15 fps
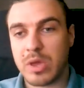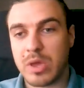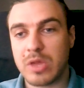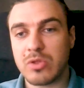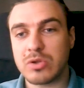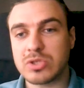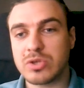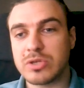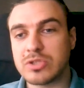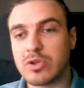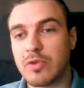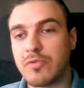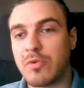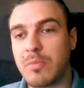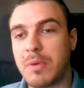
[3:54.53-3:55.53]
We can also
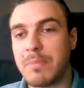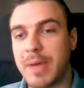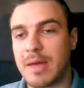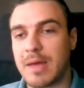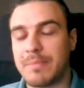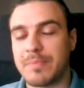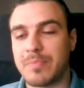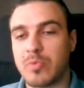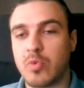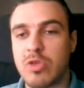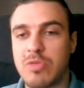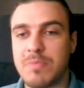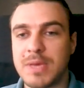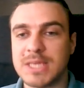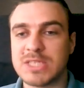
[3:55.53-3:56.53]
restore from a backup,
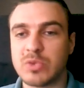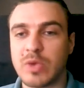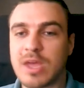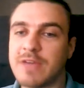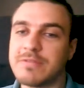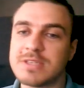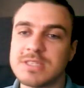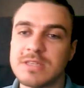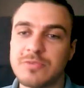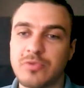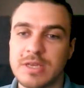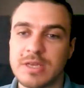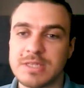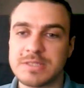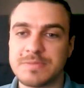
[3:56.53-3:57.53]
which means we have a seed
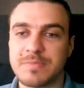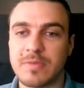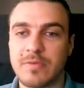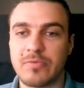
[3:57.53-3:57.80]
phrase